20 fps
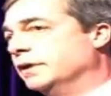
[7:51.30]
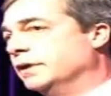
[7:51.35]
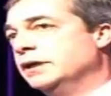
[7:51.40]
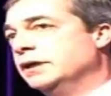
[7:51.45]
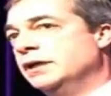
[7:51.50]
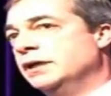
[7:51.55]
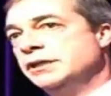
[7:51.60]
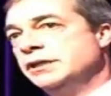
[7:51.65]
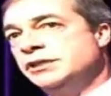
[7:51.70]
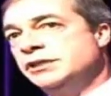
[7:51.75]

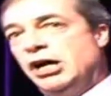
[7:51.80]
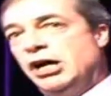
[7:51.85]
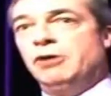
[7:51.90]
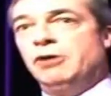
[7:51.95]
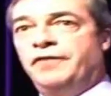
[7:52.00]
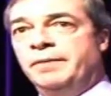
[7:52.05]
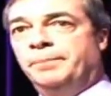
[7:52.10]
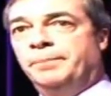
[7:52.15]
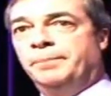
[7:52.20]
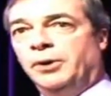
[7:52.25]
self
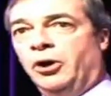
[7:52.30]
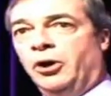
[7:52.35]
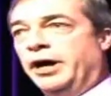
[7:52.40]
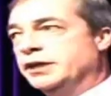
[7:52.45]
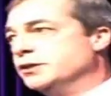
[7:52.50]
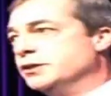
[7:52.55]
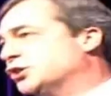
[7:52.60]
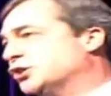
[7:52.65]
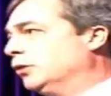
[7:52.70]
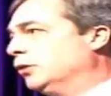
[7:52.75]
employed
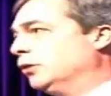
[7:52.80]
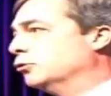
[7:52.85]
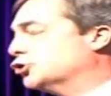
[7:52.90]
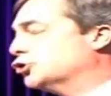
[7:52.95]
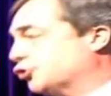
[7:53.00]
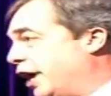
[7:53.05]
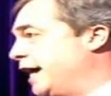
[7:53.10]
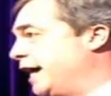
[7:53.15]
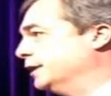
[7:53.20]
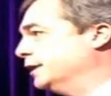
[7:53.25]
and sole
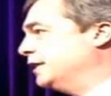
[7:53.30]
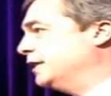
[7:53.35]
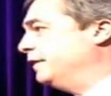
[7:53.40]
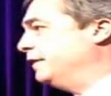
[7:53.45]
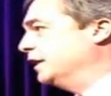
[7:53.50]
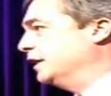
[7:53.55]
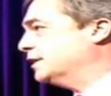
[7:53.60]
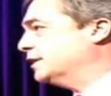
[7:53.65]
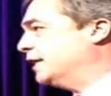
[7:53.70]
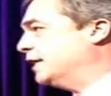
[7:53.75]
traders in
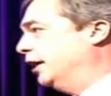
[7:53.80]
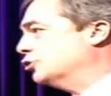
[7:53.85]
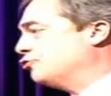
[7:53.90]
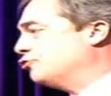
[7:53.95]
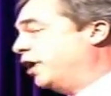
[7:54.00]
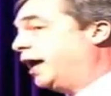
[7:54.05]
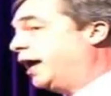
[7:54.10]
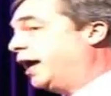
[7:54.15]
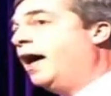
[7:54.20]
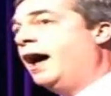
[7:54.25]
this
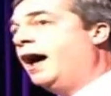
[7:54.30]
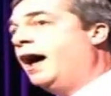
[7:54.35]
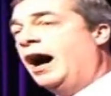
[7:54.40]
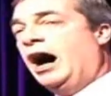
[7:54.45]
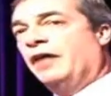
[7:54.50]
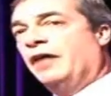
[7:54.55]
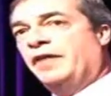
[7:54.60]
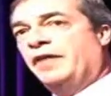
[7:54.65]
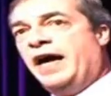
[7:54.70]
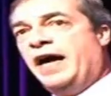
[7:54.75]
country are
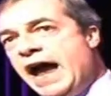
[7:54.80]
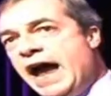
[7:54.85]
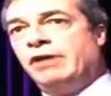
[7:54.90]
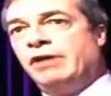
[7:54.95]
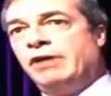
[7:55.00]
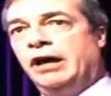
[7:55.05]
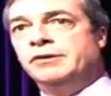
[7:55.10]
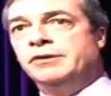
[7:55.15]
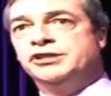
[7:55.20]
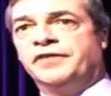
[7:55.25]
the
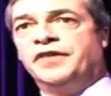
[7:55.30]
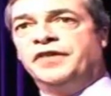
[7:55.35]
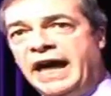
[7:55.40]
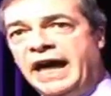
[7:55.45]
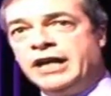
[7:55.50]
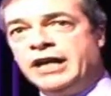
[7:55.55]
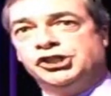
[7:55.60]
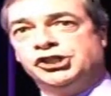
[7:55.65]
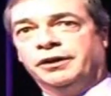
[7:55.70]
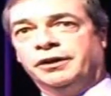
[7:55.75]
heroes of the
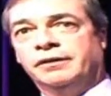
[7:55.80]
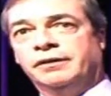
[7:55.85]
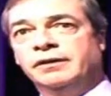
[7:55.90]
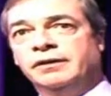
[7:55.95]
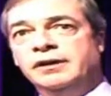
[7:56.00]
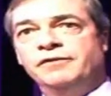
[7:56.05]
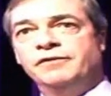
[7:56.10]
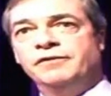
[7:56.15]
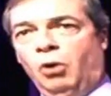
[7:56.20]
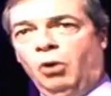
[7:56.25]
nation
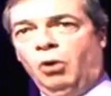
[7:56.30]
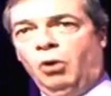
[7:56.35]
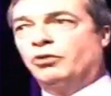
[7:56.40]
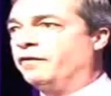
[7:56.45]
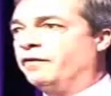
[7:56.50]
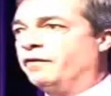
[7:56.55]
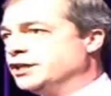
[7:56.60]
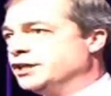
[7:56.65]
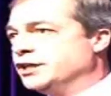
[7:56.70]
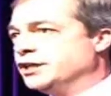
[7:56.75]
for all that
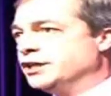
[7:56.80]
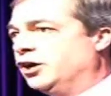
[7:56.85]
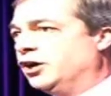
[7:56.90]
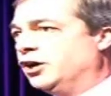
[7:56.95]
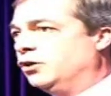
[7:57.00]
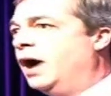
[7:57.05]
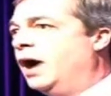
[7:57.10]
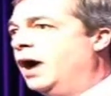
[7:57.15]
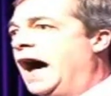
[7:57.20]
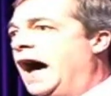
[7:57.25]
they
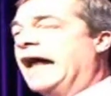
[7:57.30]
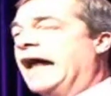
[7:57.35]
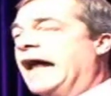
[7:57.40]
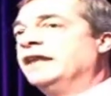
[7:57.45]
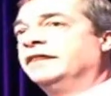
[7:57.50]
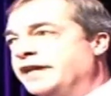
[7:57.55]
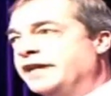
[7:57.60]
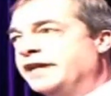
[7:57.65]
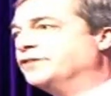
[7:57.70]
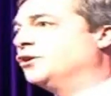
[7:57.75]
do and
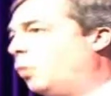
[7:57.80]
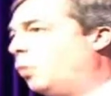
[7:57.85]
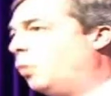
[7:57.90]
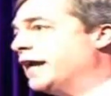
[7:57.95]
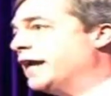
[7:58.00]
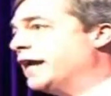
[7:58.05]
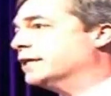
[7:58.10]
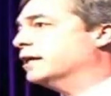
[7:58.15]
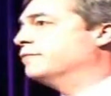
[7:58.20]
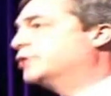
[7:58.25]
need the weight
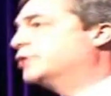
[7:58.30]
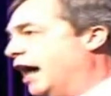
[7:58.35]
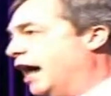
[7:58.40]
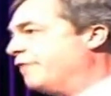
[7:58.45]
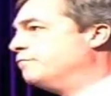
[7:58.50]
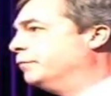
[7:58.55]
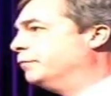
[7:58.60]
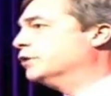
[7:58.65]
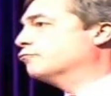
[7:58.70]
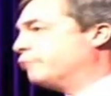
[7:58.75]
of
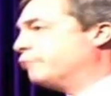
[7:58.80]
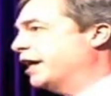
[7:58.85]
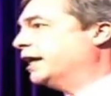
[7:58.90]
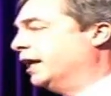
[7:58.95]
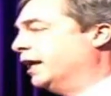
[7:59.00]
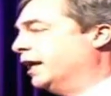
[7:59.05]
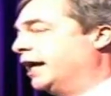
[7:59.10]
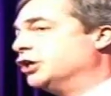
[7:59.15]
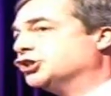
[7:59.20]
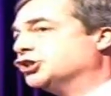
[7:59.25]
government
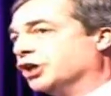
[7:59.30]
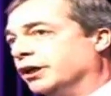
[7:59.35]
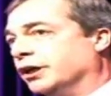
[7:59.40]
regulation